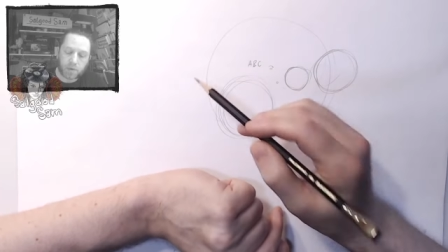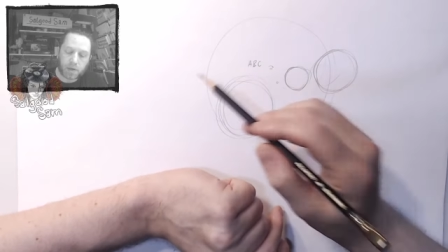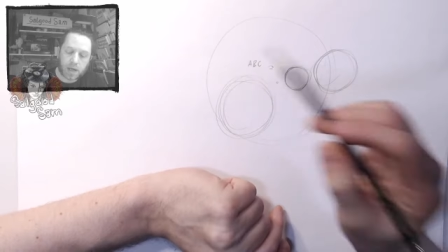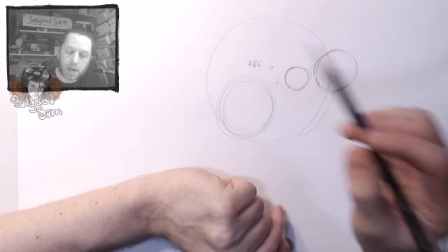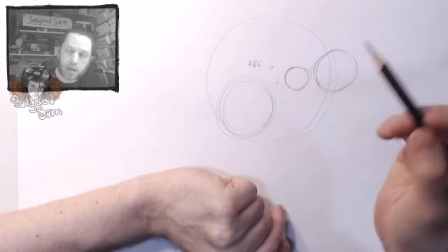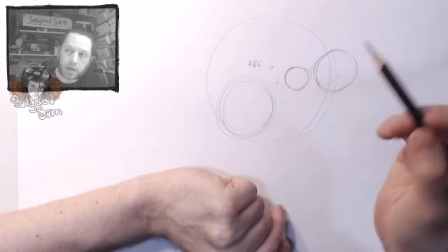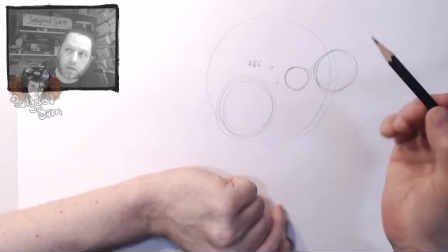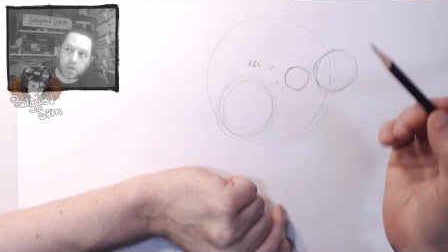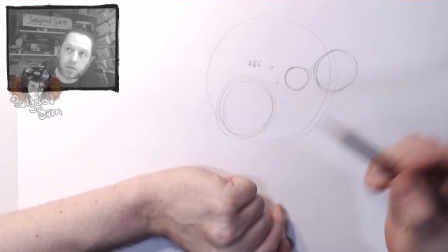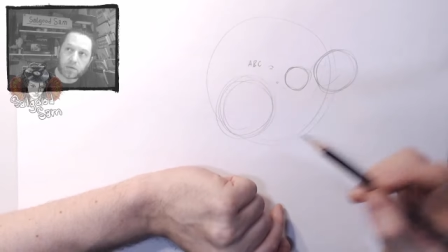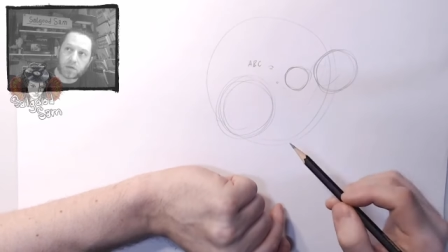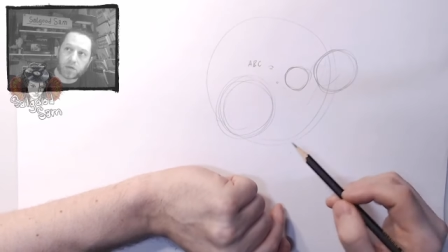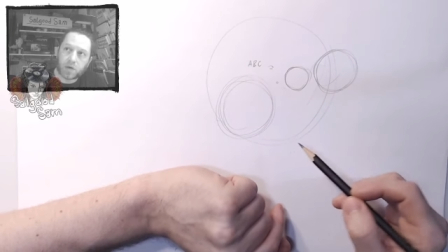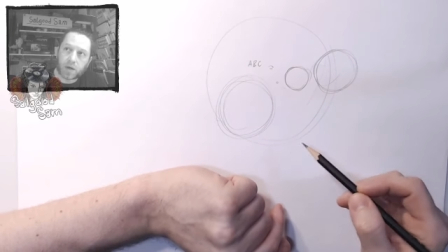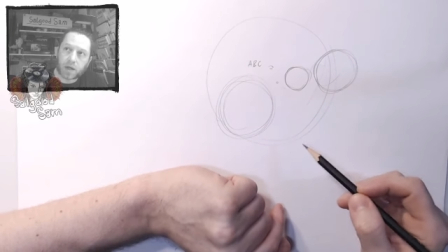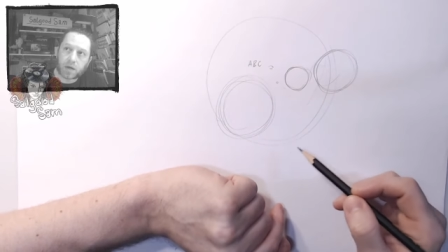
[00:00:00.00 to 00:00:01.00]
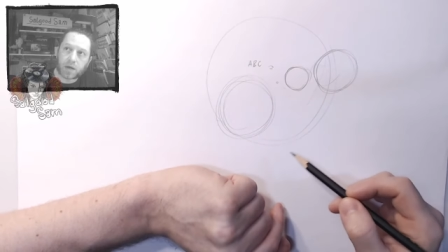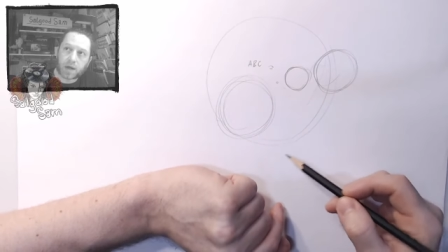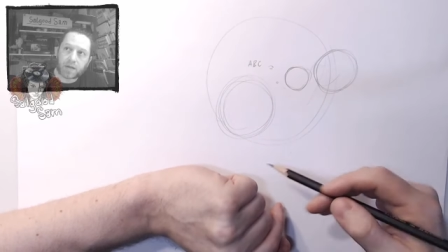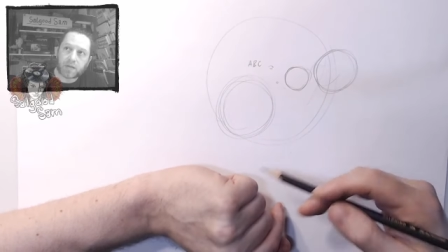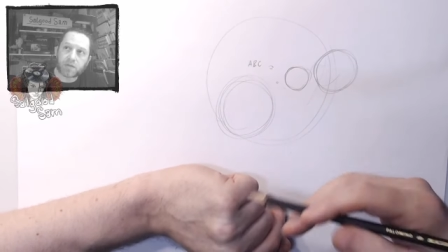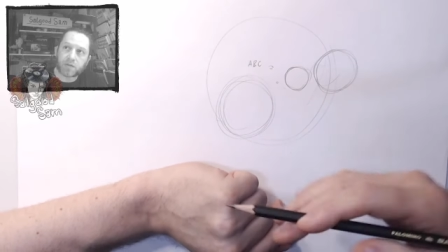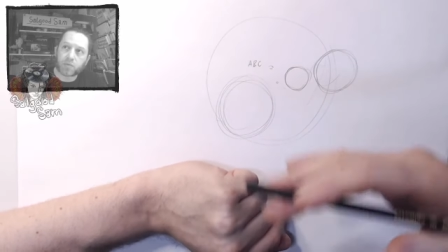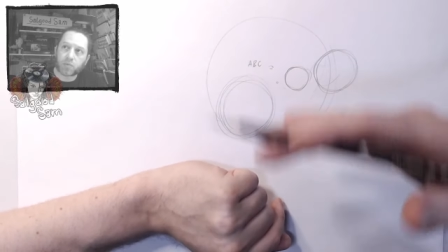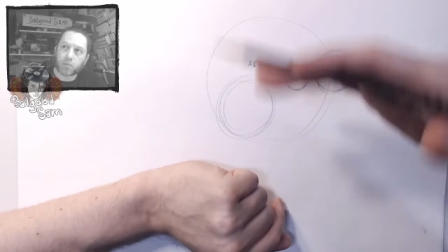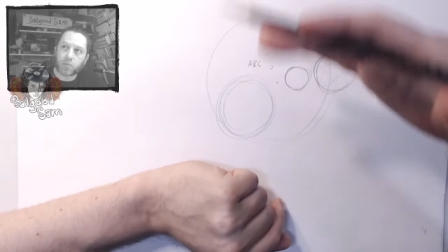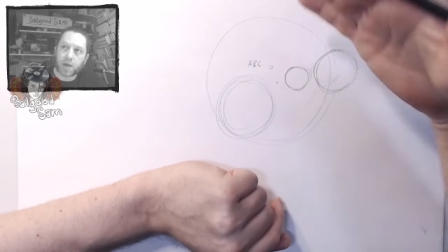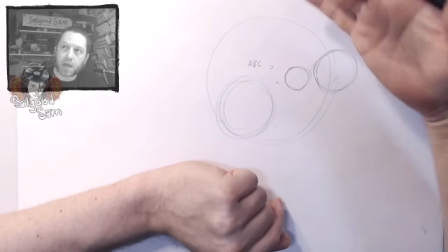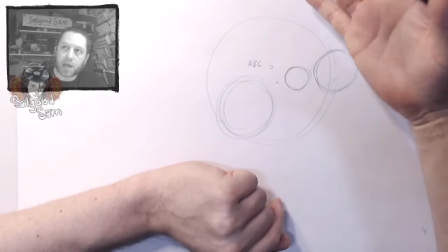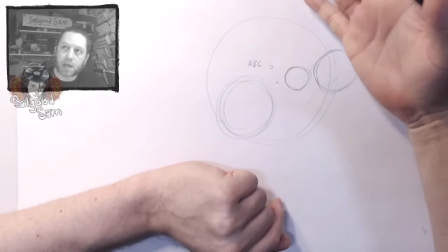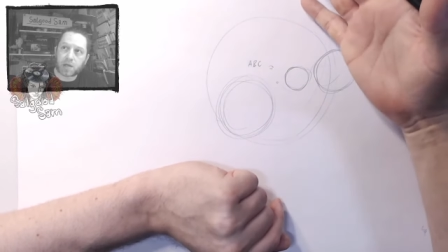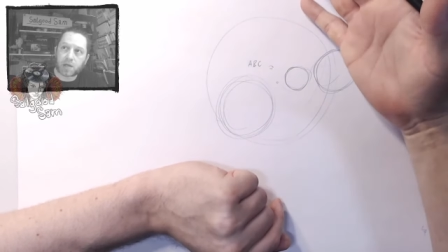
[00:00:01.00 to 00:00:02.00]
and you get a nice
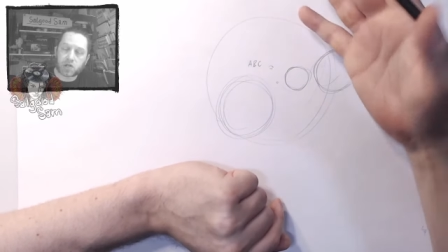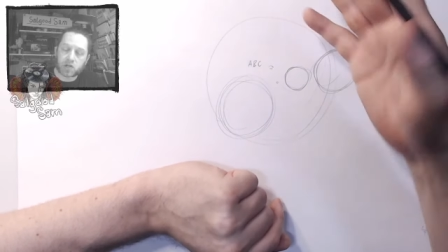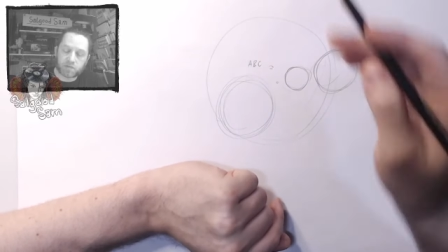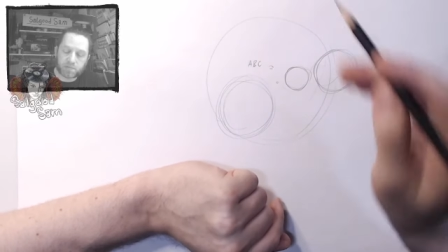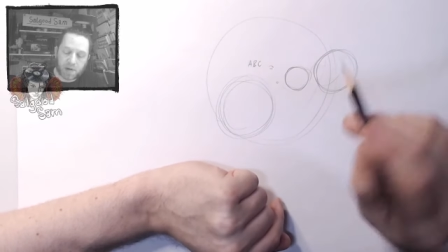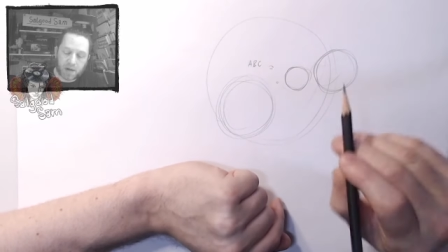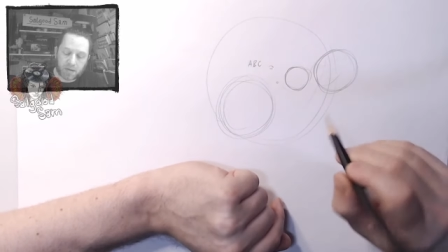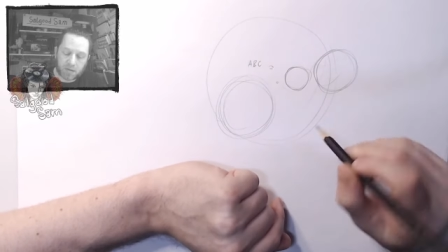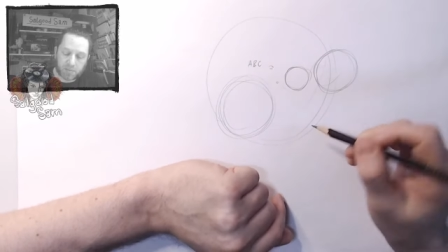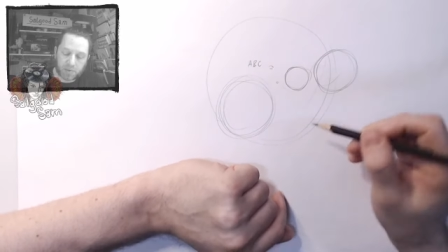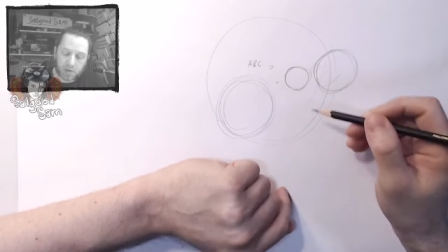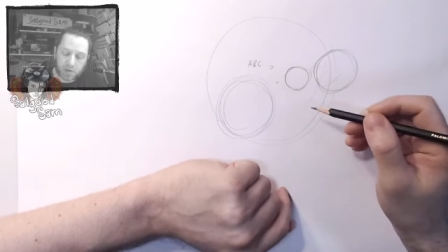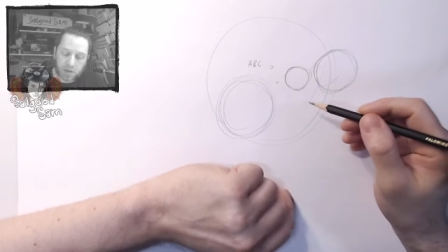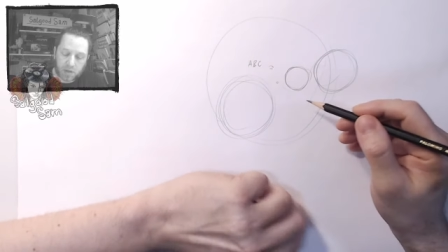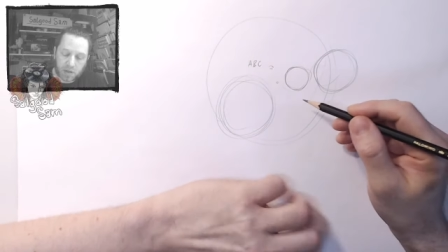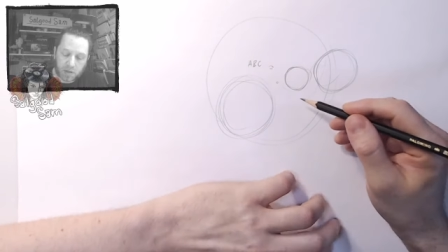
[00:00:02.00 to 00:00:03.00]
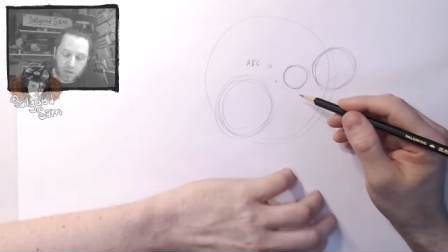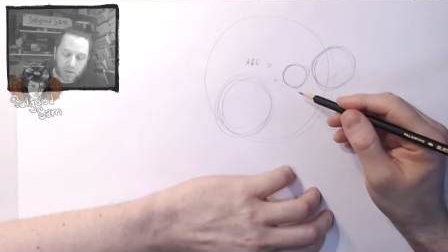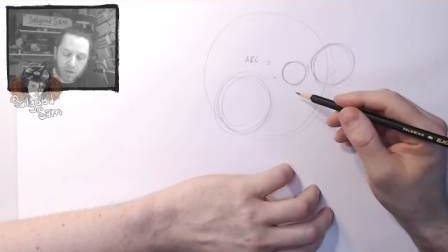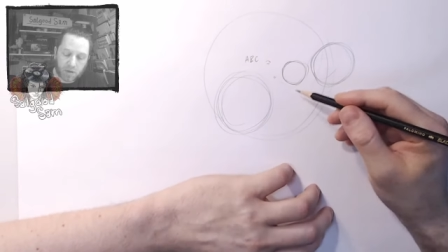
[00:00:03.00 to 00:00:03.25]
range of possibilities